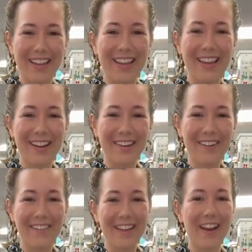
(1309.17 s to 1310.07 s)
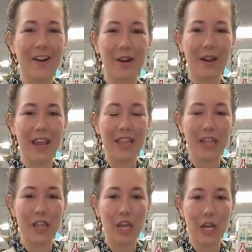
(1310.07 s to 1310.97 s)
but here we are
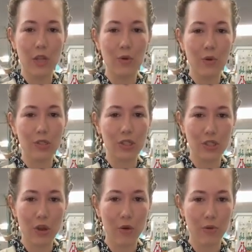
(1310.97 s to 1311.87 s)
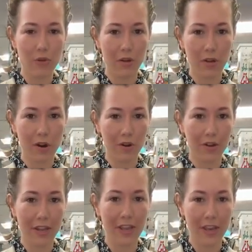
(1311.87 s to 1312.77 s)
in the new stone
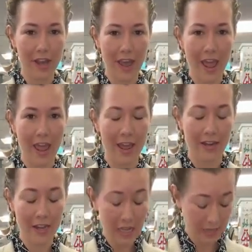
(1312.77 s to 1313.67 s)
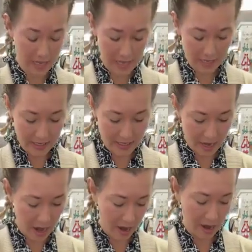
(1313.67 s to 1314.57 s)
cardigan, and
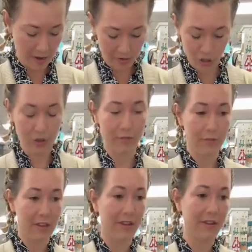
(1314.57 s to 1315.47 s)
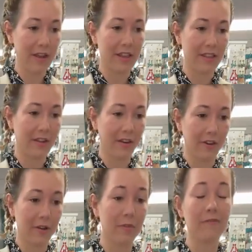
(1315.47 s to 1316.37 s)
these uh, should be, I think,
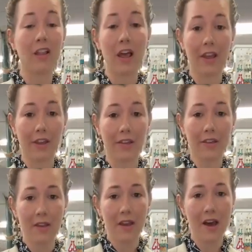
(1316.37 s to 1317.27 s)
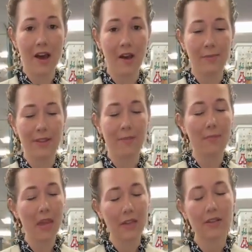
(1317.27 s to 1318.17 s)
are going to be flying. Um,
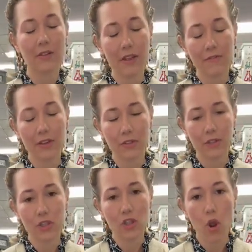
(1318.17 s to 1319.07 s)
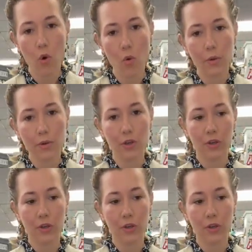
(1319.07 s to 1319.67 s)
man, do they feel so